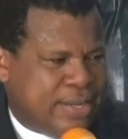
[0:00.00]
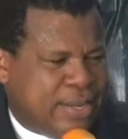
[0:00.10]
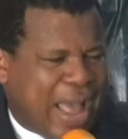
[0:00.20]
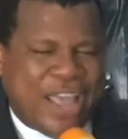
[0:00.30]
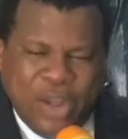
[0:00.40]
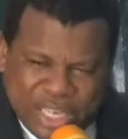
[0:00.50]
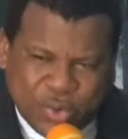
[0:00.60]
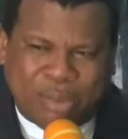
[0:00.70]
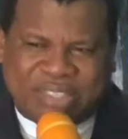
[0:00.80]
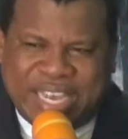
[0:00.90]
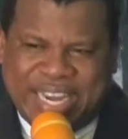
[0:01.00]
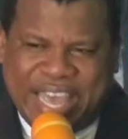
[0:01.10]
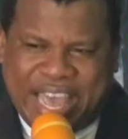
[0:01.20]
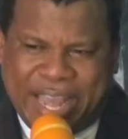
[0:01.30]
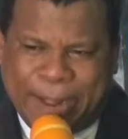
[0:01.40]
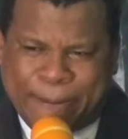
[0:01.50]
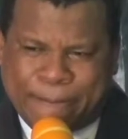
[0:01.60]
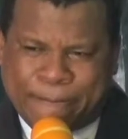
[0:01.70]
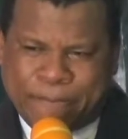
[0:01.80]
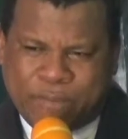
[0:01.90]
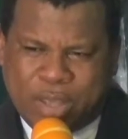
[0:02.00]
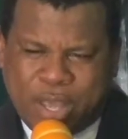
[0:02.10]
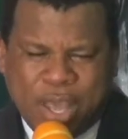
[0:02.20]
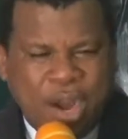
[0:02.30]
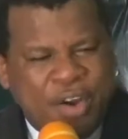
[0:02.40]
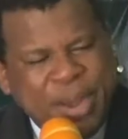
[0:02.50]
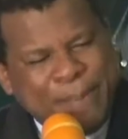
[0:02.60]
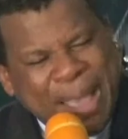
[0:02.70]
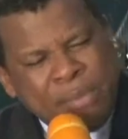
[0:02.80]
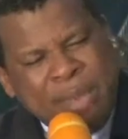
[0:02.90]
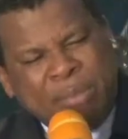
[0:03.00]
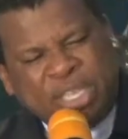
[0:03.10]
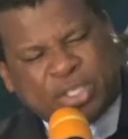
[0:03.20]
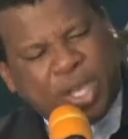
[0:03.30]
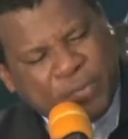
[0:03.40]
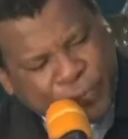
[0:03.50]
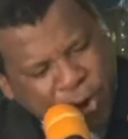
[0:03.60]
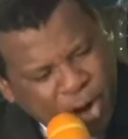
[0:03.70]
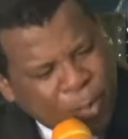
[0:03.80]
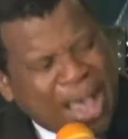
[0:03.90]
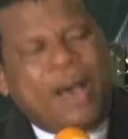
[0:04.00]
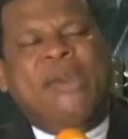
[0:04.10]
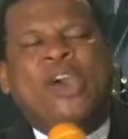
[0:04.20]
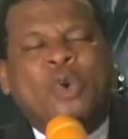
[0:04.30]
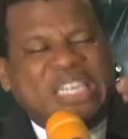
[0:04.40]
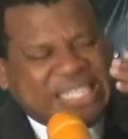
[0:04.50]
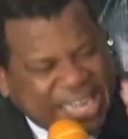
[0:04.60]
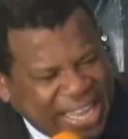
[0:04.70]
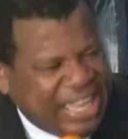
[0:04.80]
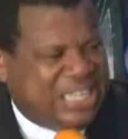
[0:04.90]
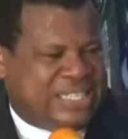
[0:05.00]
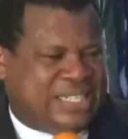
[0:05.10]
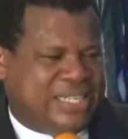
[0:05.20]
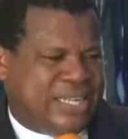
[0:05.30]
Are you listening to what I'm saying here? Read Bible might be tough for a while. It will change.